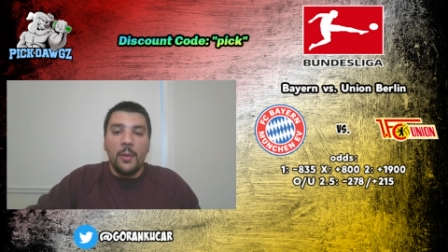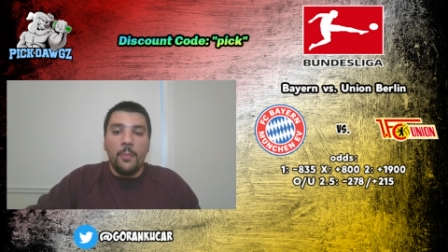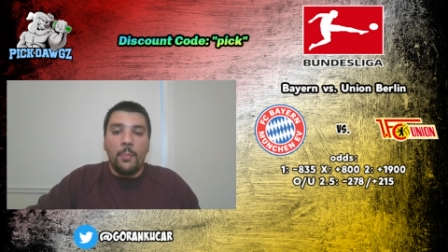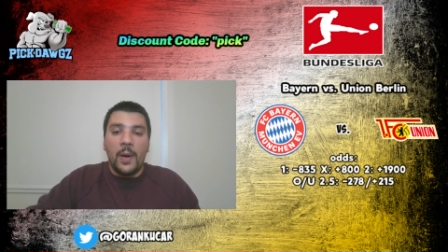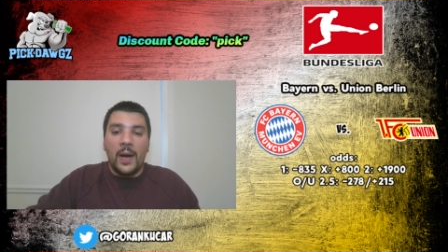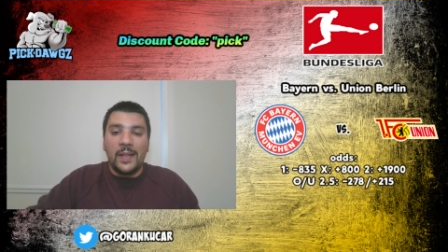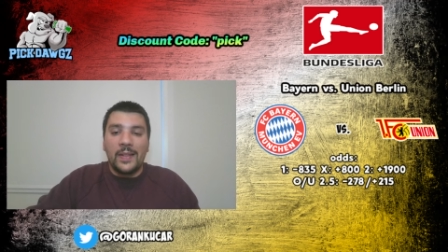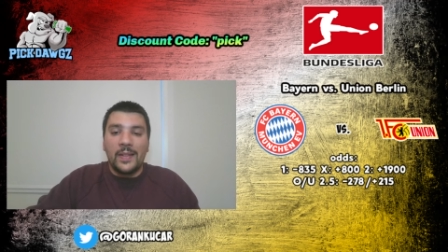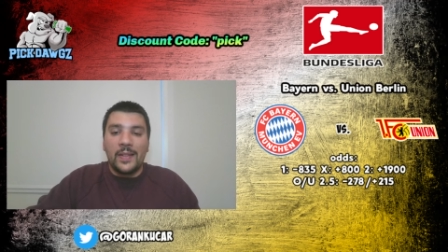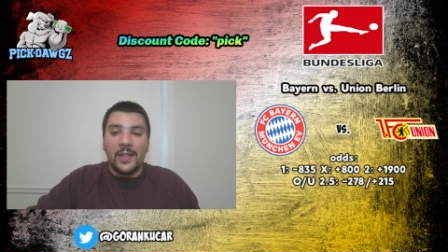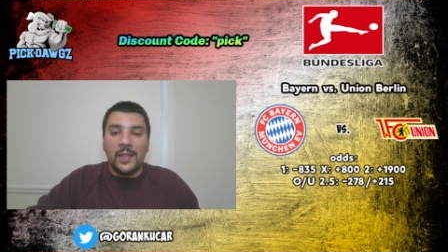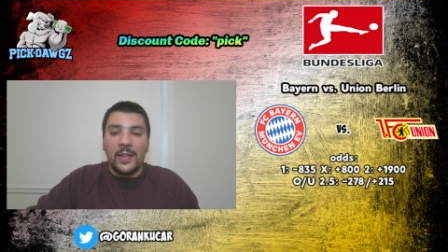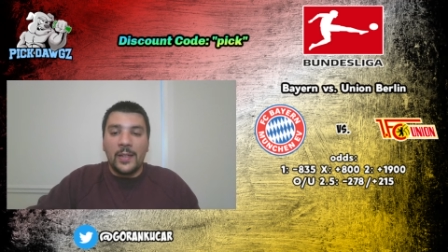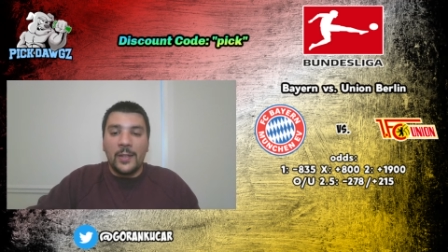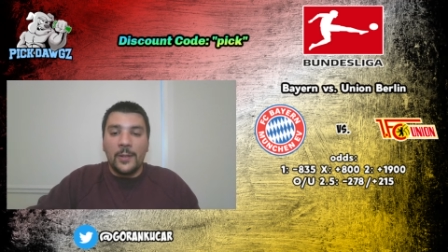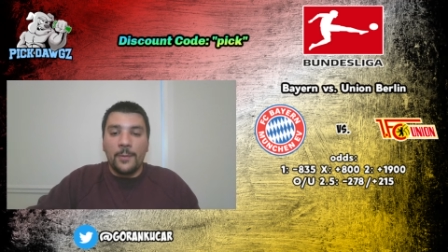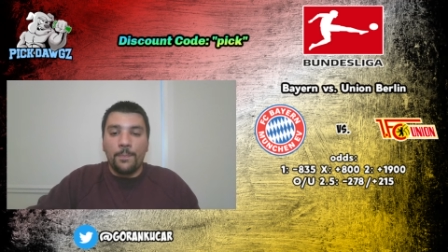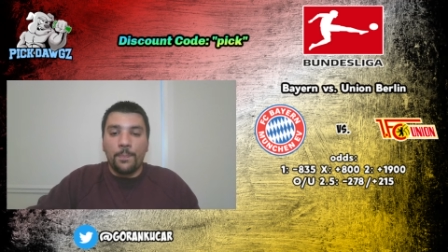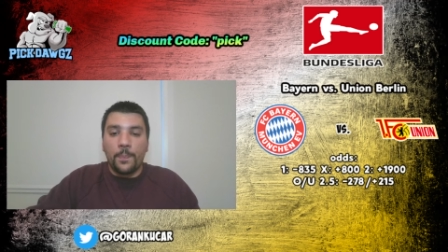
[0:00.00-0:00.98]
But
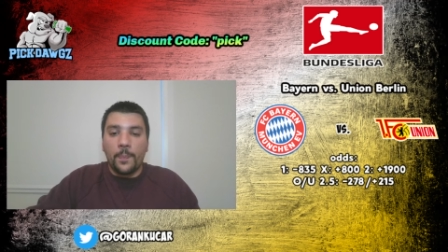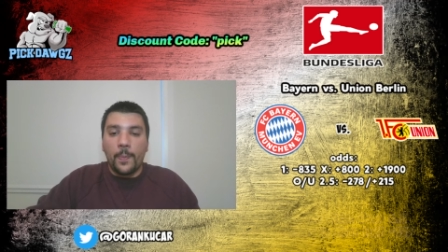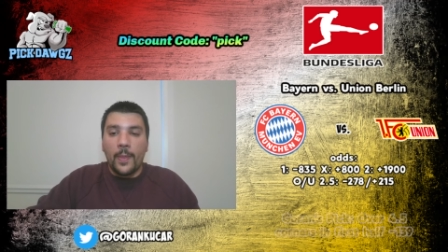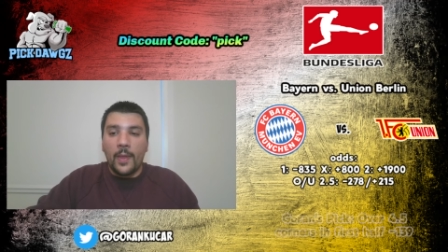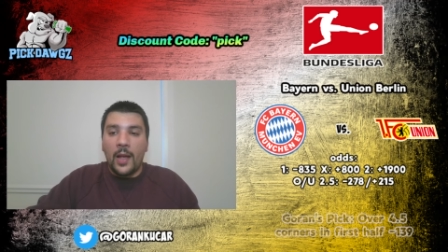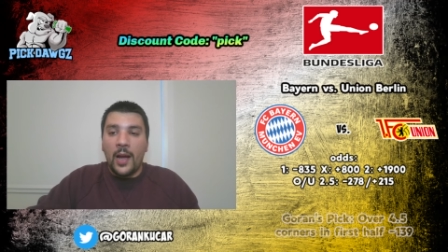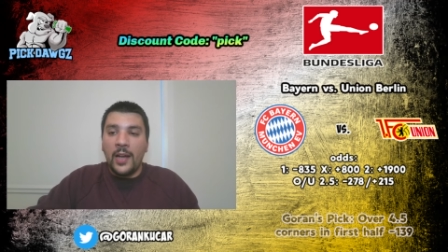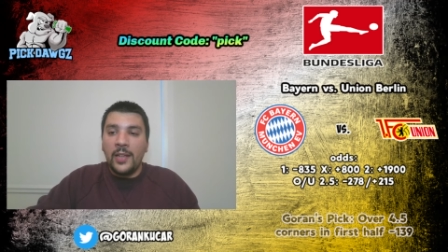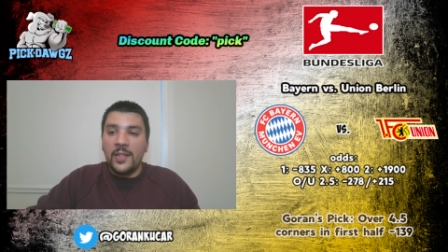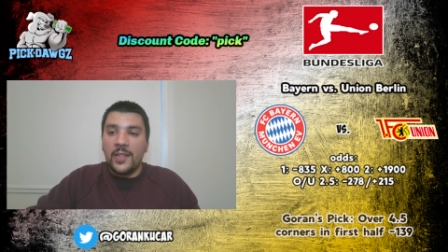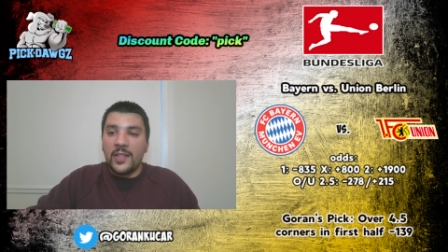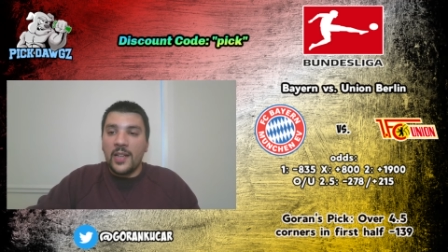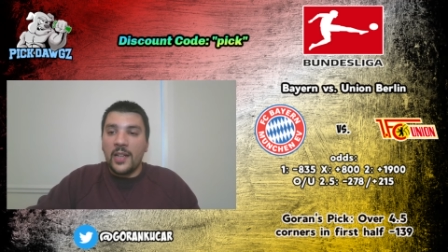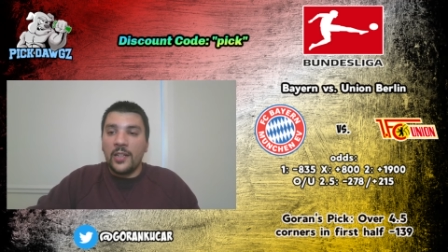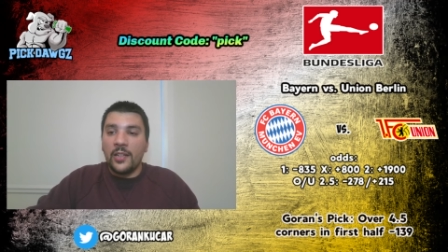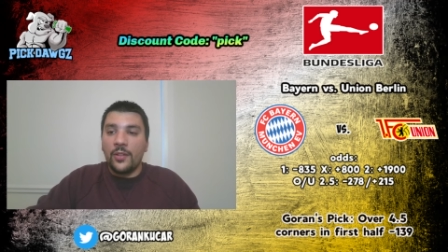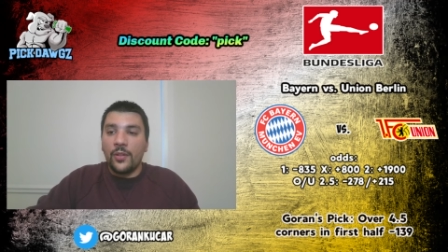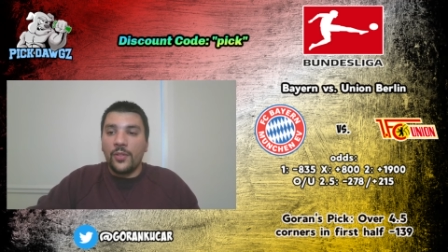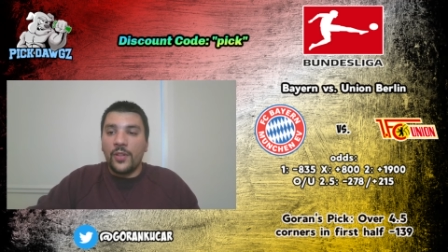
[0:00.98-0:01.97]
uh, I
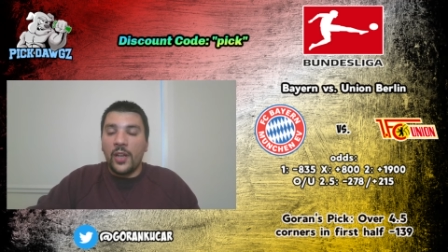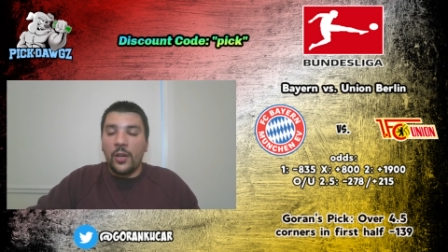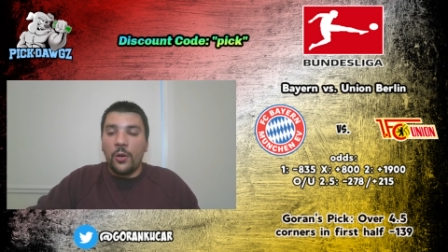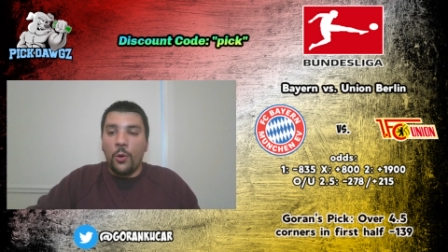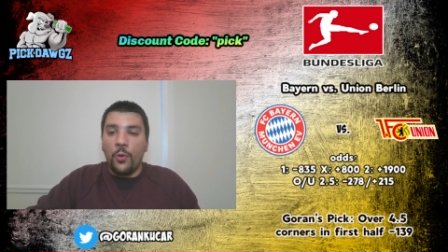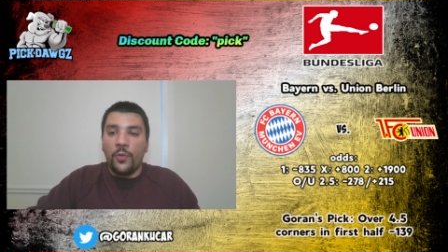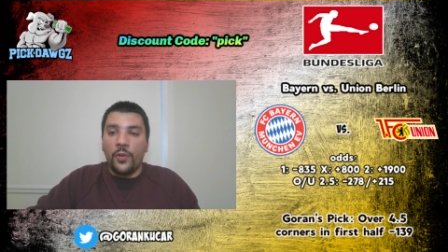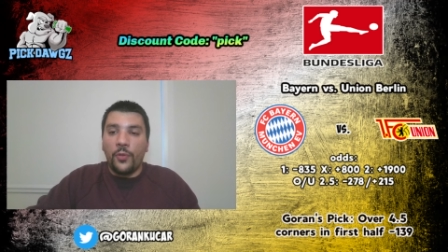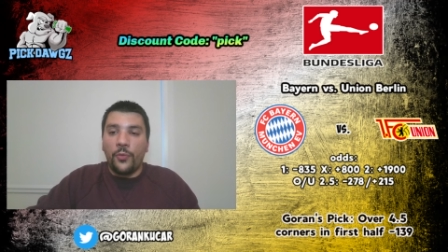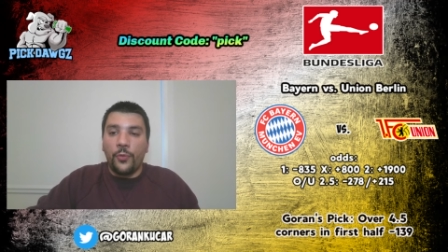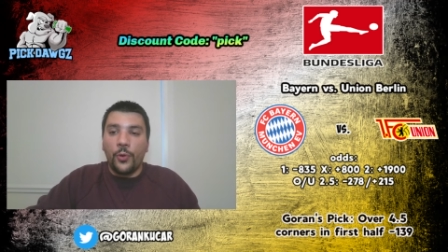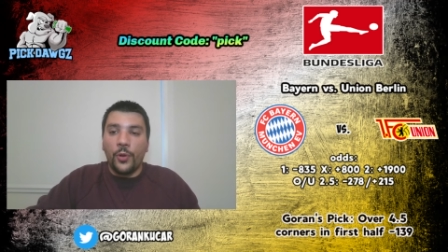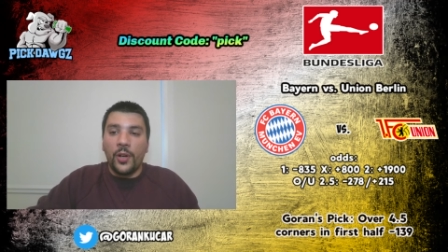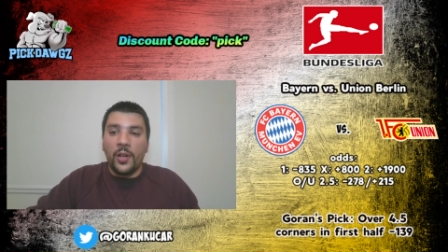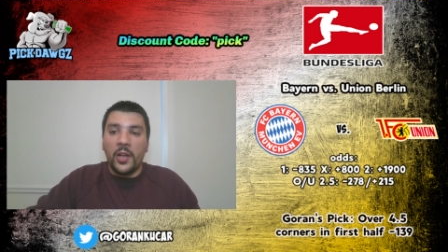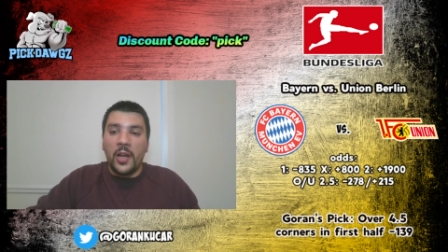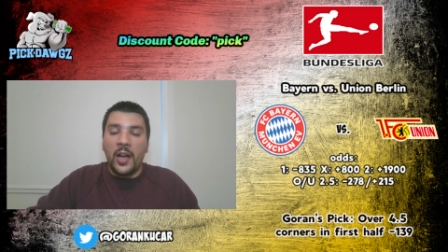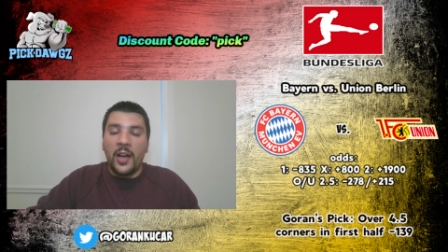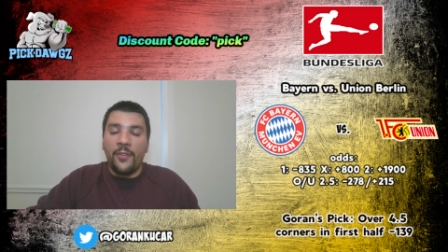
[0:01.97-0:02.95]
decided to take over
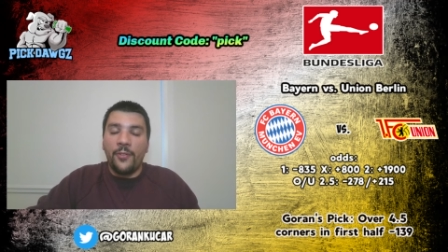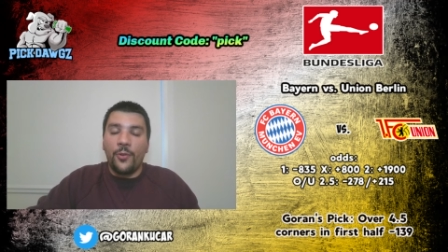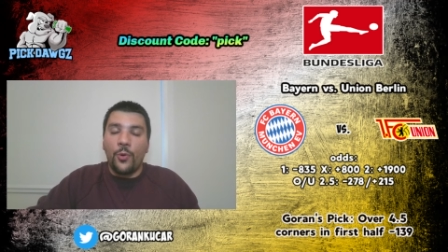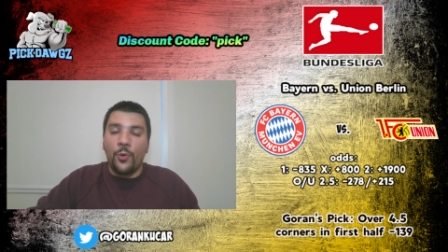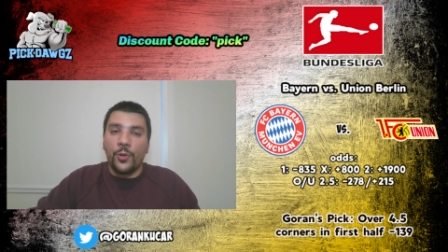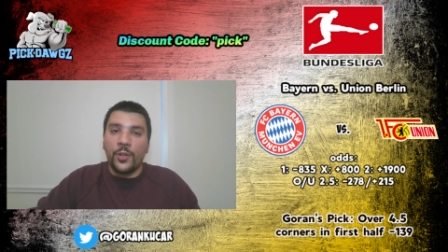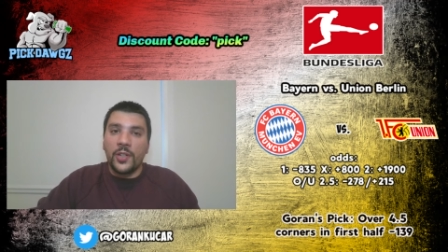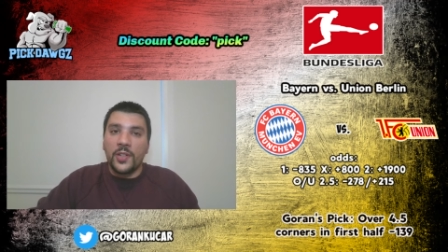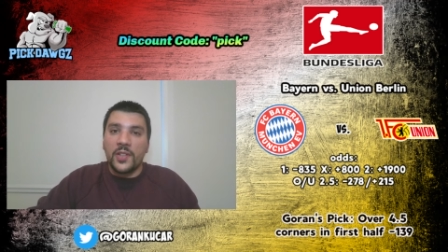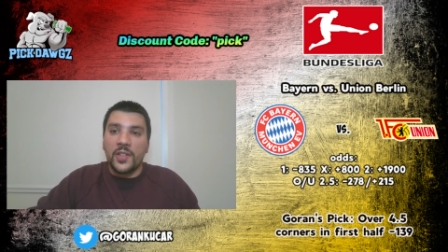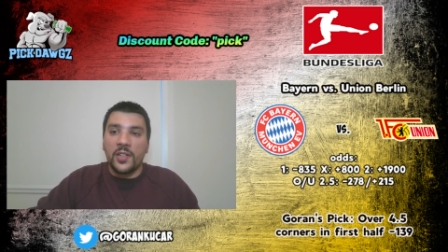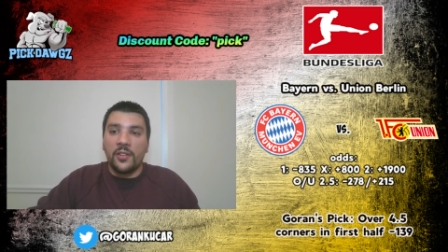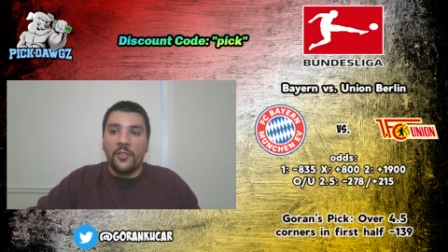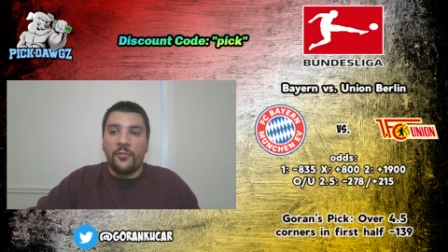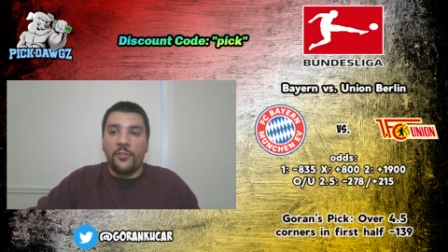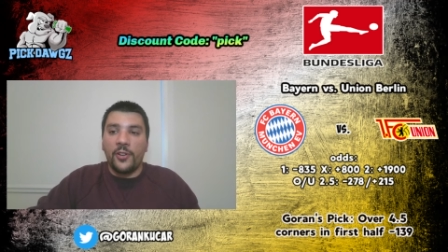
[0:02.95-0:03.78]
four and a half corners in the